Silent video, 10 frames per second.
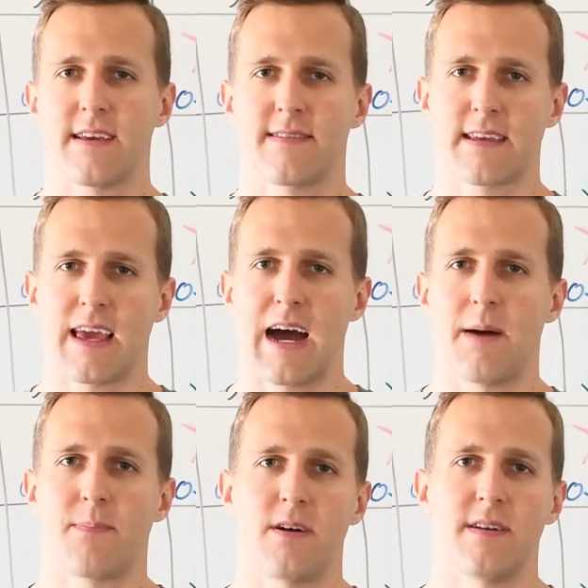is the
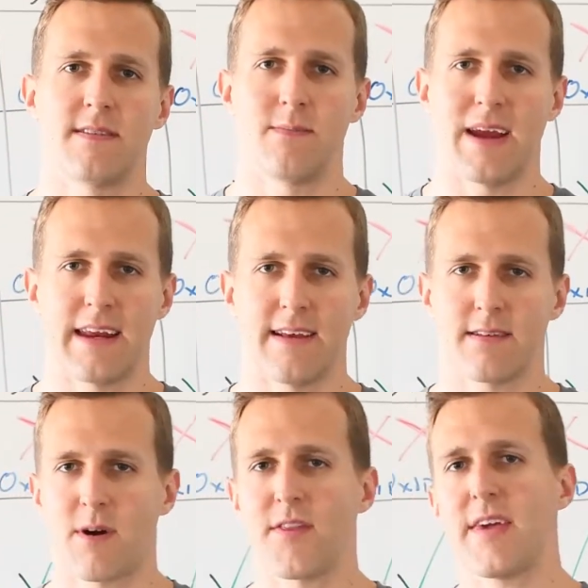copper, is the
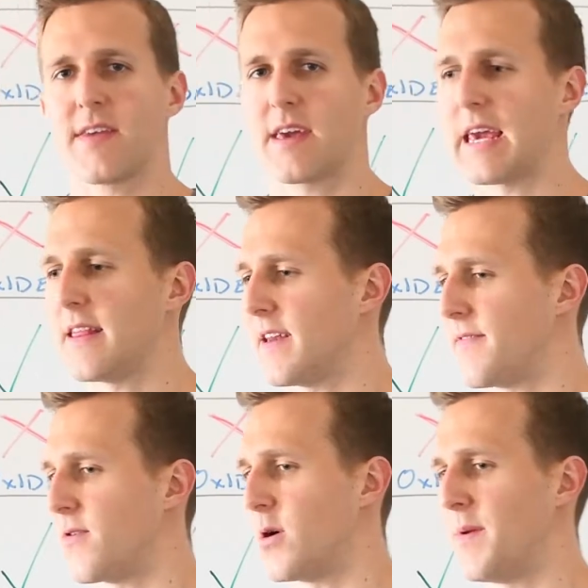magnesium, are they in the chelated
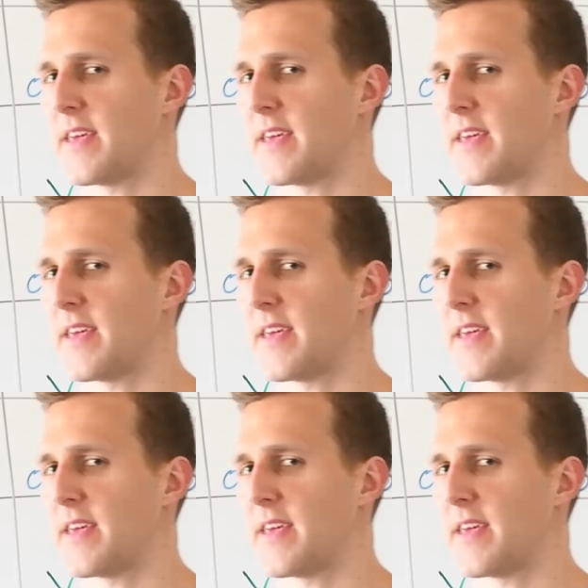form?